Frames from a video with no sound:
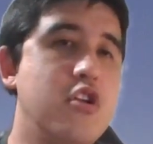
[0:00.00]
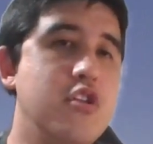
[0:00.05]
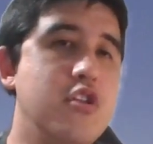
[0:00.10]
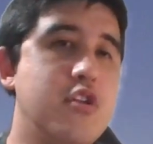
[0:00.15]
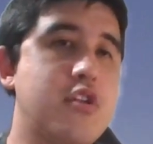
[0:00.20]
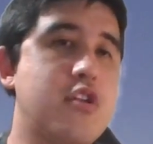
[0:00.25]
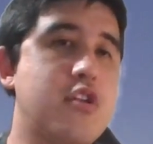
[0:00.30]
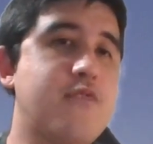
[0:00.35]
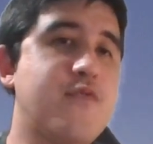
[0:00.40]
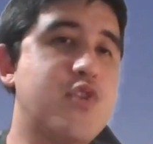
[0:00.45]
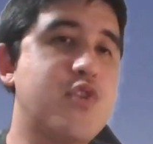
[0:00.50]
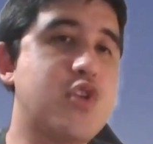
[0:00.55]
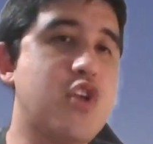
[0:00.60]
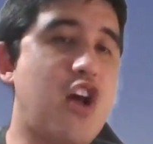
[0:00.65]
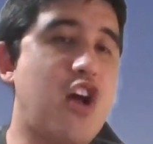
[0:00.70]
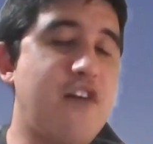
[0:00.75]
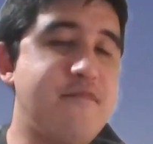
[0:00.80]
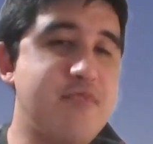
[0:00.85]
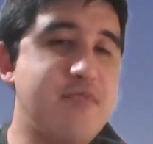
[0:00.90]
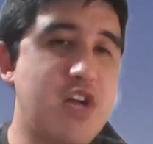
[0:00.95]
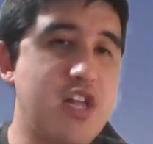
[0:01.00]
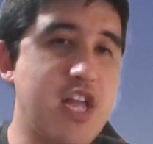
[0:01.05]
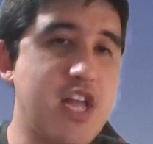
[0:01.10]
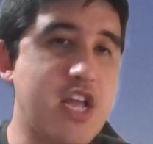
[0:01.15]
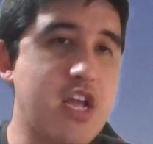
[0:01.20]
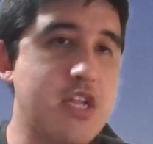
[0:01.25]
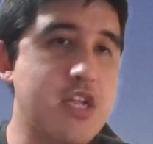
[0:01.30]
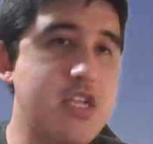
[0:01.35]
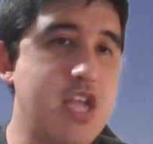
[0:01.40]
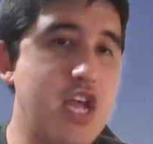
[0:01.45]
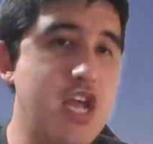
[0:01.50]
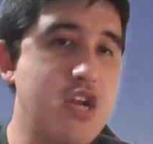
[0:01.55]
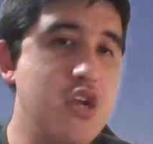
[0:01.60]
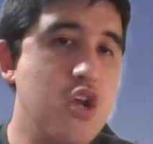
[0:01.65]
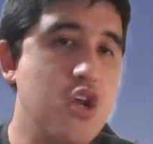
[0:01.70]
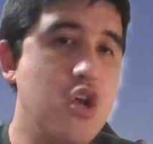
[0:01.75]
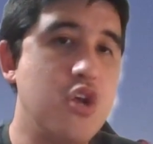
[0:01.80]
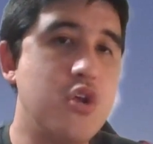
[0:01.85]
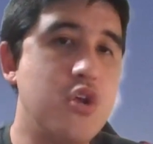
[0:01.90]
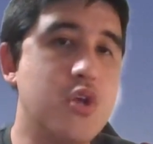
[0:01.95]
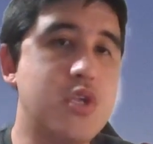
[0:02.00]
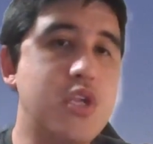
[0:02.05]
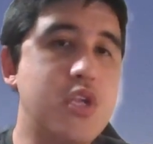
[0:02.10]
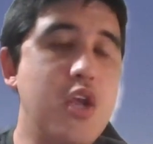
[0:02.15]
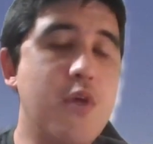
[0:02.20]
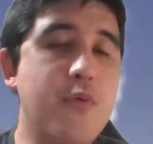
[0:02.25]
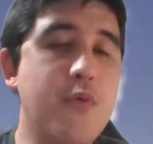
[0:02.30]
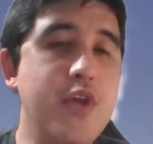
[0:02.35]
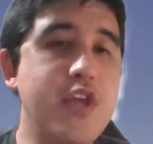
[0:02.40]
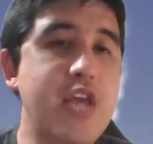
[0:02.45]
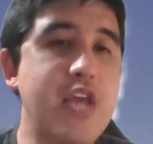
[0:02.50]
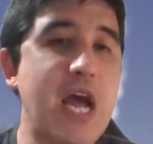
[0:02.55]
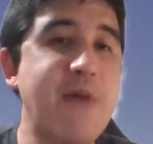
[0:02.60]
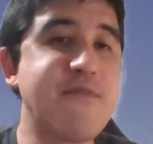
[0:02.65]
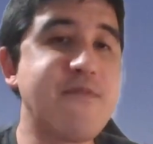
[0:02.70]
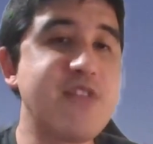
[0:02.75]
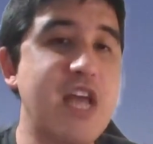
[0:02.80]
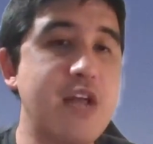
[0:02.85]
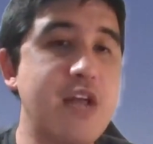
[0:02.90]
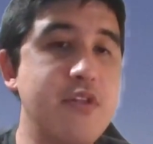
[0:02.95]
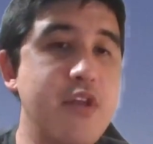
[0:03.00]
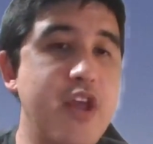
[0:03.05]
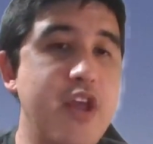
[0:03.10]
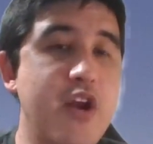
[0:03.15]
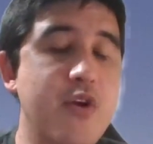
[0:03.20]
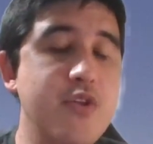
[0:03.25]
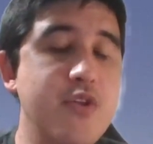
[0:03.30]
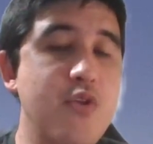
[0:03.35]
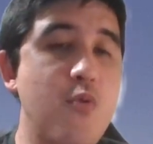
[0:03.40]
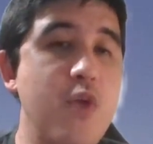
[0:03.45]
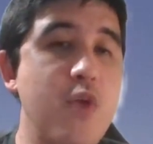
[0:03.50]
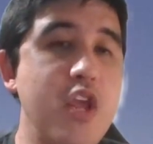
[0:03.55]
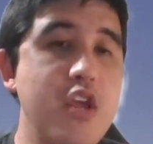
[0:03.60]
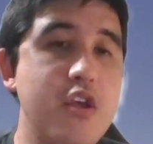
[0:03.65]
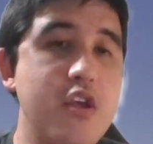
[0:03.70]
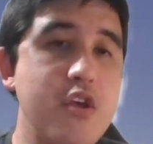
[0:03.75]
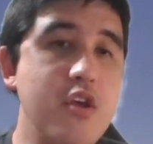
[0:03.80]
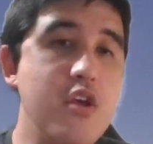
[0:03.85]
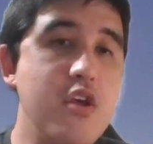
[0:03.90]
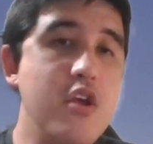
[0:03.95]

This is for softball, like I said. You'll see a recap for that later in the week.